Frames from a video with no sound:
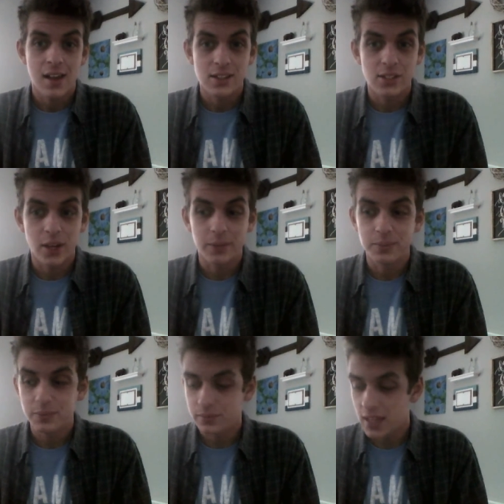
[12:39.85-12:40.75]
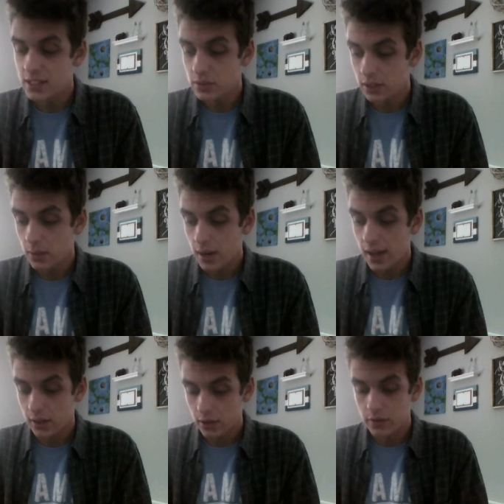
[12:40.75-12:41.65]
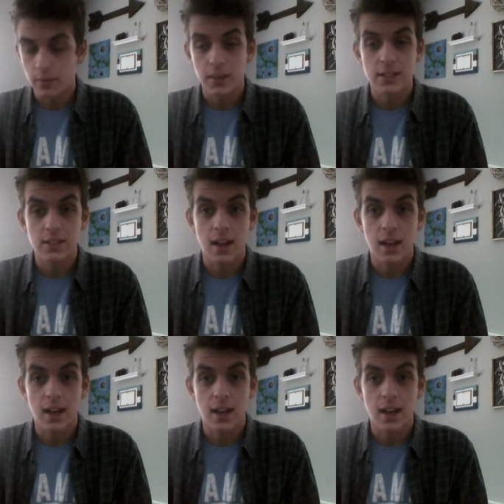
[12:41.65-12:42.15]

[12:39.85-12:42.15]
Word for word: So that's really what I learned from this,